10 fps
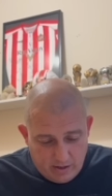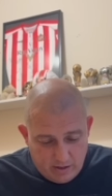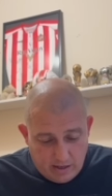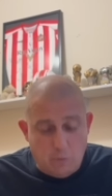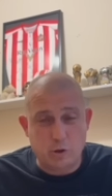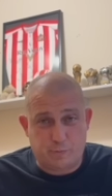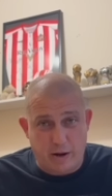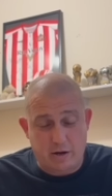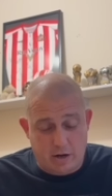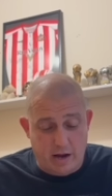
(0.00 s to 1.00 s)
That one's
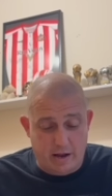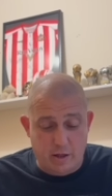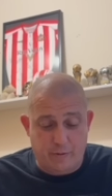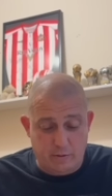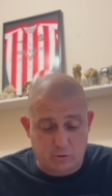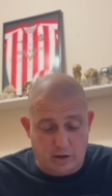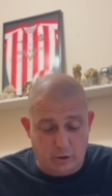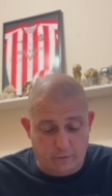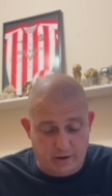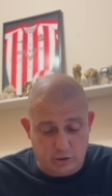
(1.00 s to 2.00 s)
been in the papers quite a
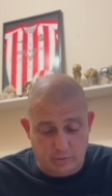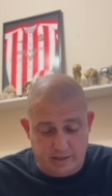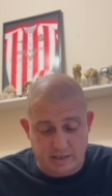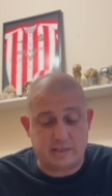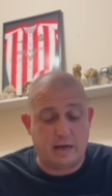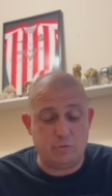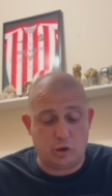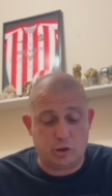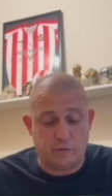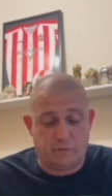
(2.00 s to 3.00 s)
lot of the last couple of days. Sam
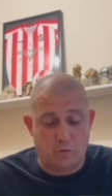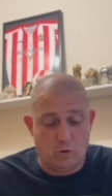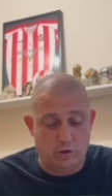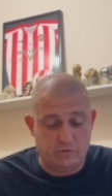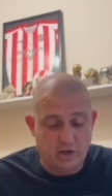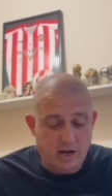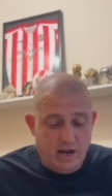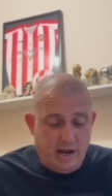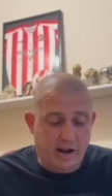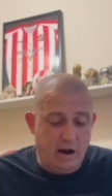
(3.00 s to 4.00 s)
Johnson from Wolves
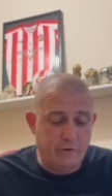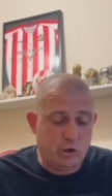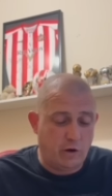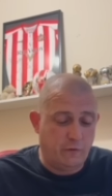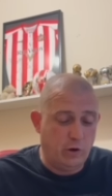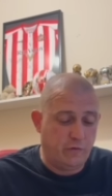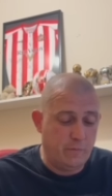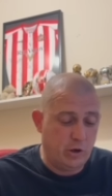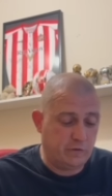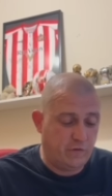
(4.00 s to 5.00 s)
and Harry Toffolo from
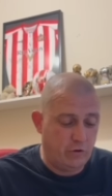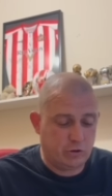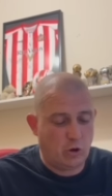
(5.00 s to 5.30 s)
Notts Forest.